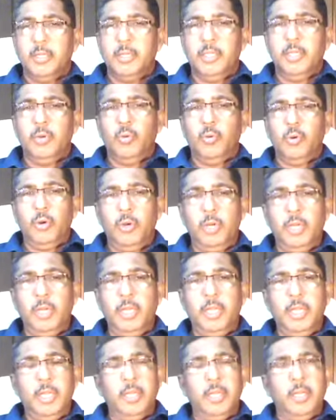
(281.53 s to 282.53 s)
the
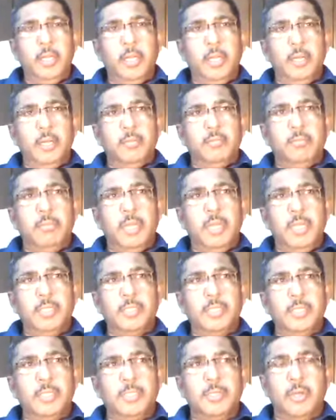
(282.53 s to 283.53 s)
only
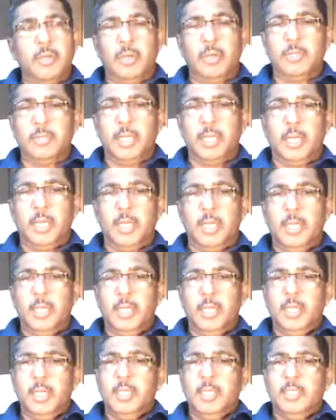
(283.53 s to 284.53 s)
basis of the
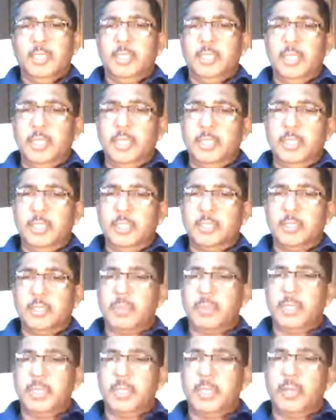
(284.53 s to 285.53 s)
teachings
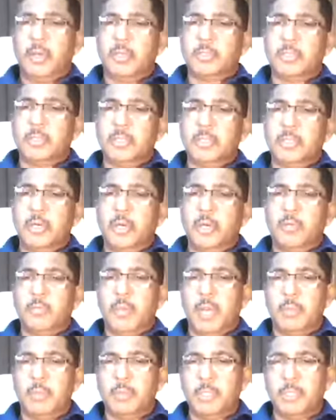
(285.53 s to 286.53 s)
of the doctrine of
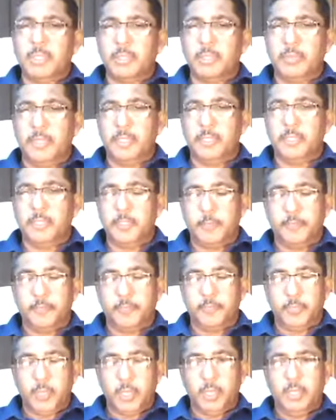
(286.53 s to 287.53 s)
baptism is
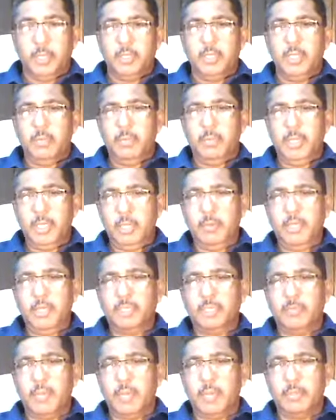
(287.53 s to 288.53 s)
the
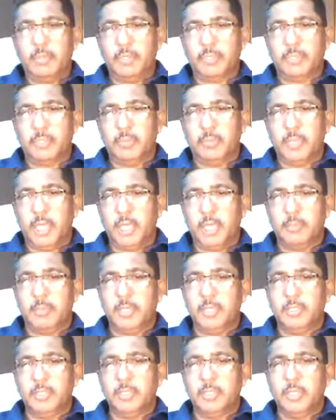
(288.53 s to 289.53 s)
believer's baptism. That
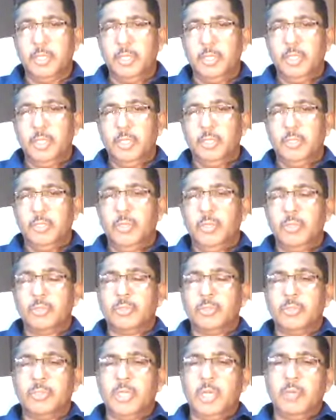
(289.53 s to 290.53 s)
means those
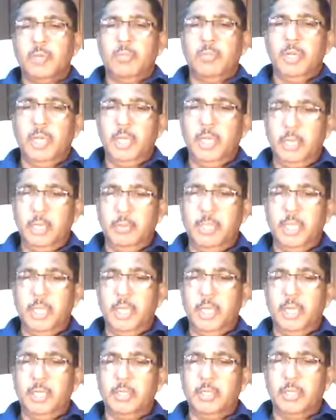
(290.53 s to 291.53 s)
who have believed
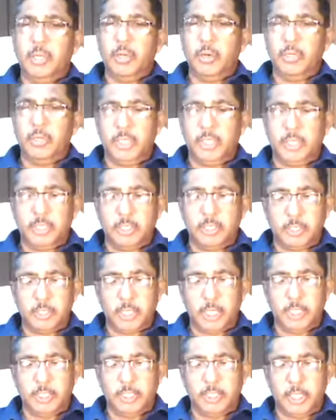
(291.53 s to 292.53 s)
in the Lord Jesus
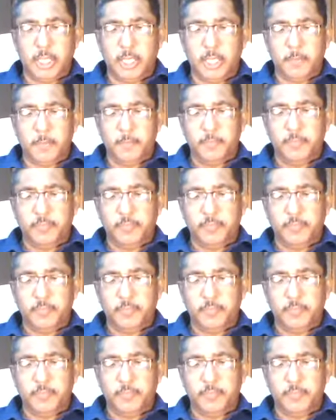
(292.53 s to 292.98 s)
Christ are,